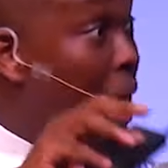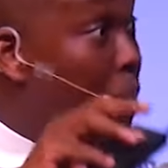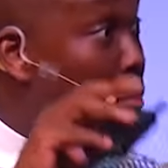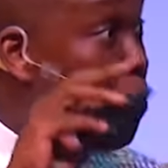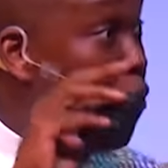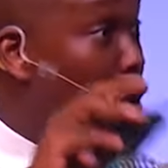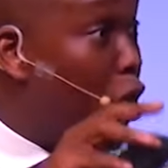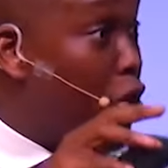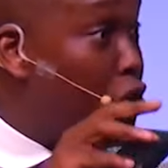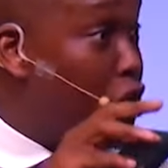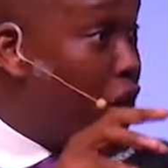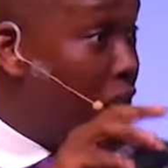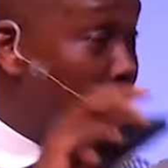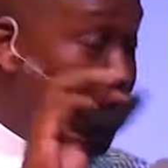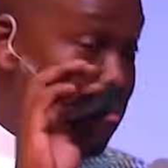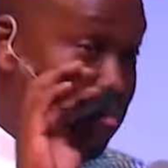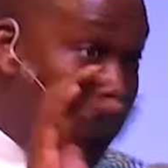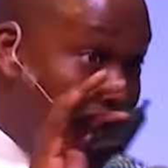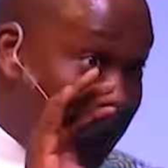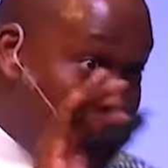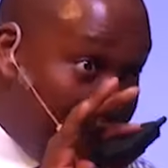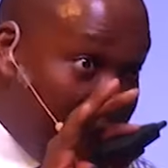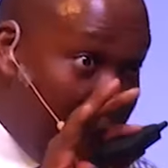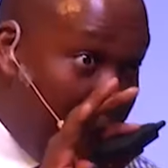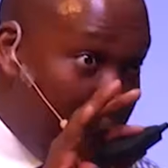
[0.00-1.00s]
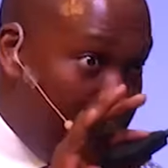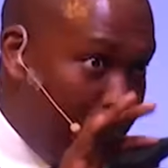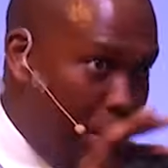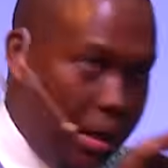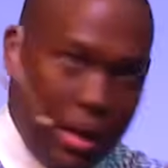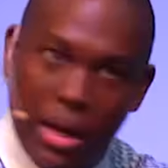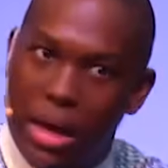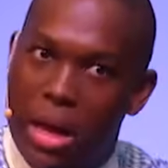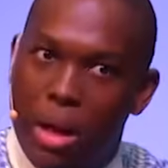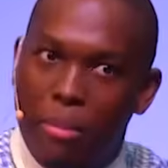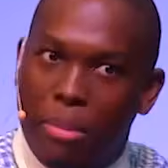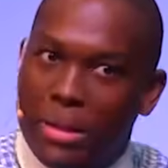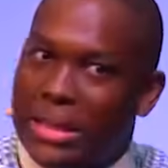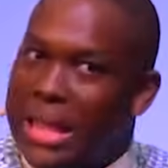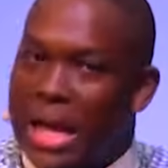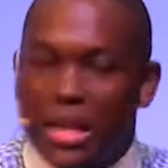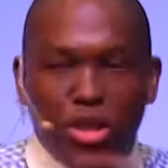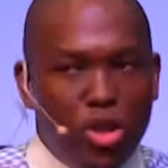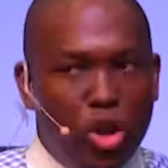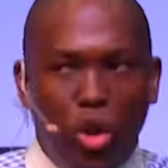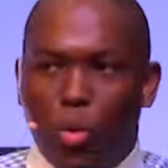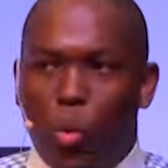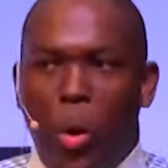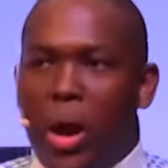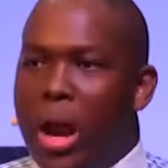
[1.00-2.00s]
project must happen. But that's
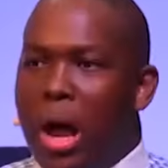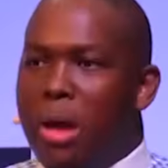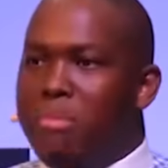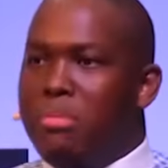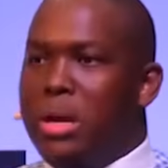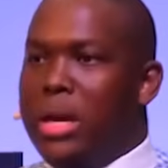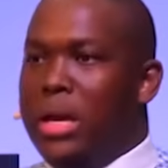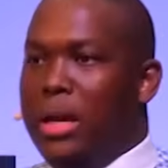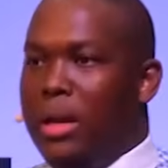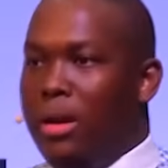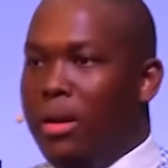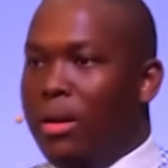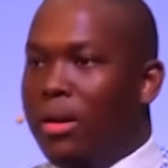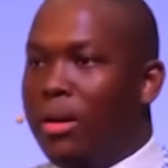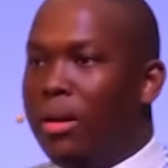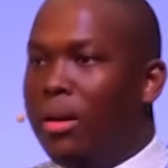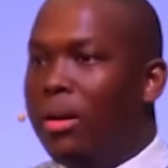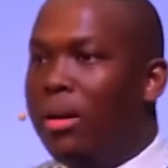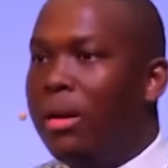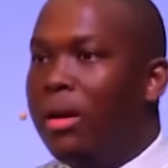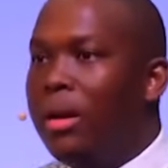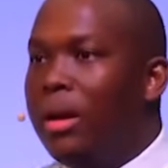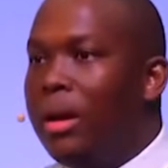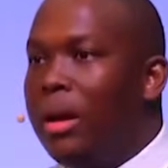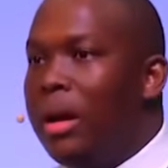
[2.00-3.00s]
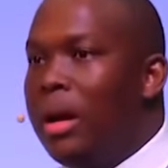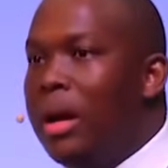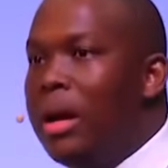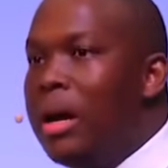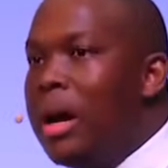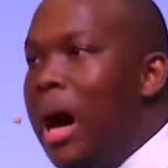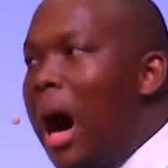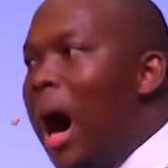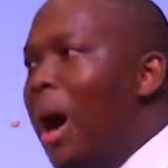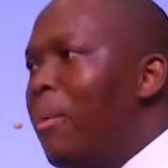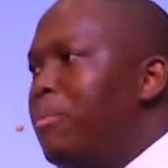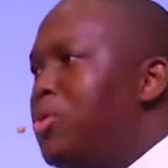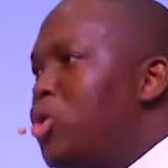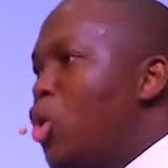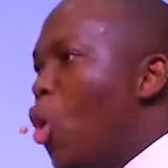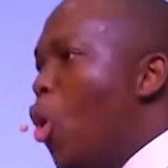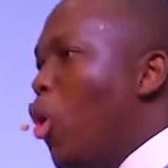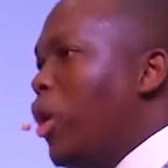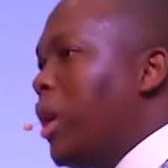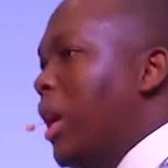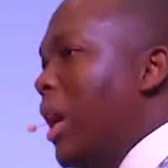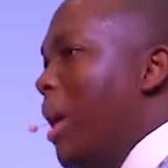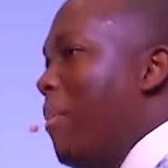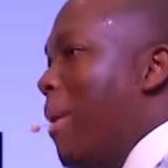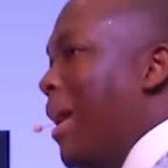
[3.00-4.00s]
not what I mean. I'm
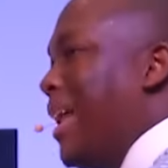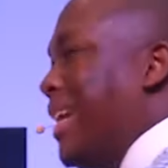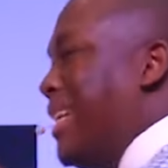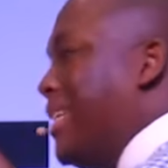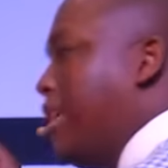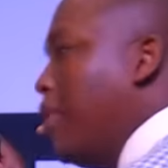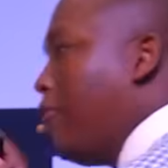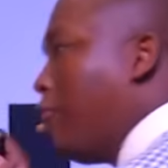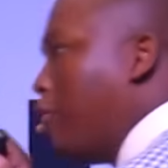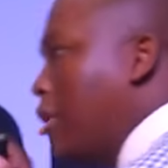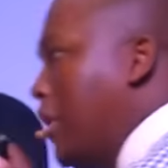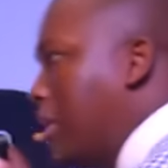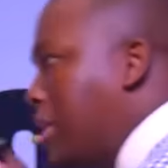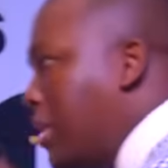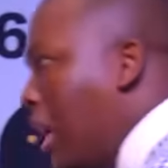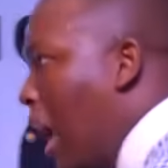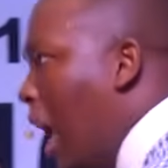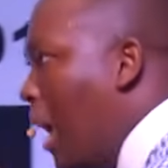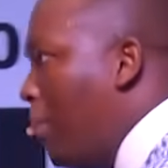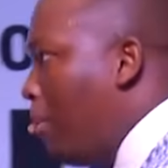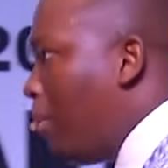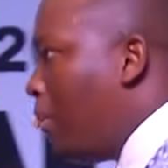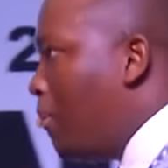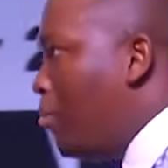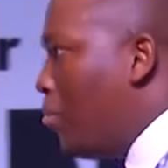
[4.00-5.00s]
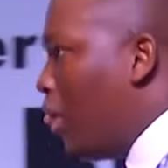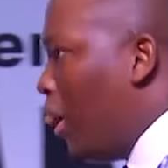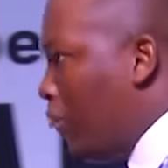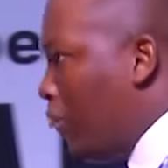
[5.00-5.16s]
talking about a different type of